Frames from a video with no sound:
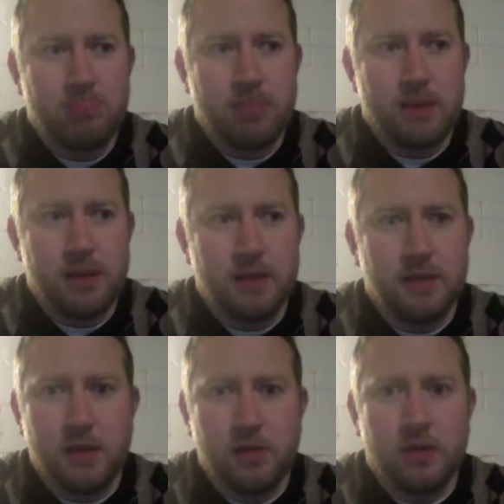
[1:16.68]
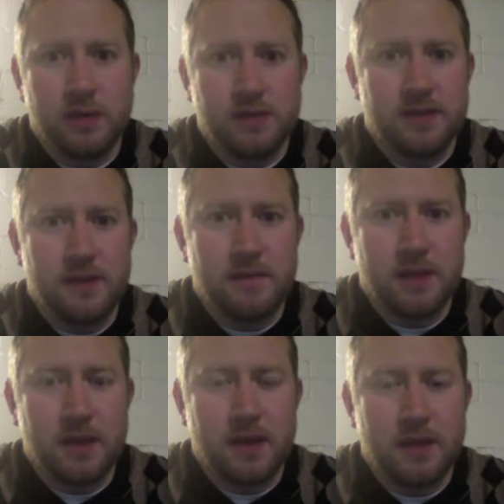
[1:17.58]
He literally saved my
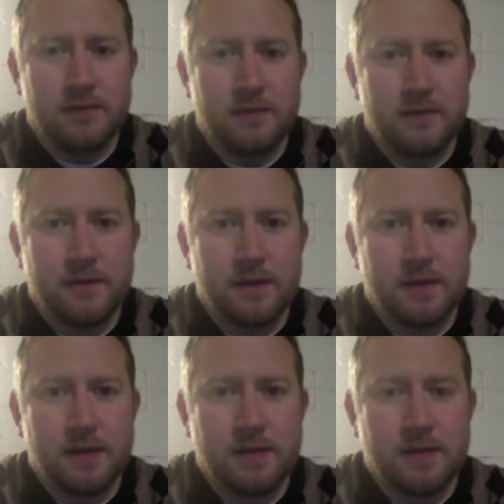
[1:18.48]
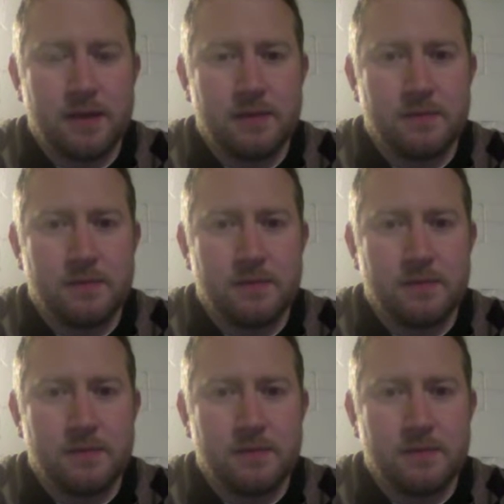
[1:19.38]
life at that time.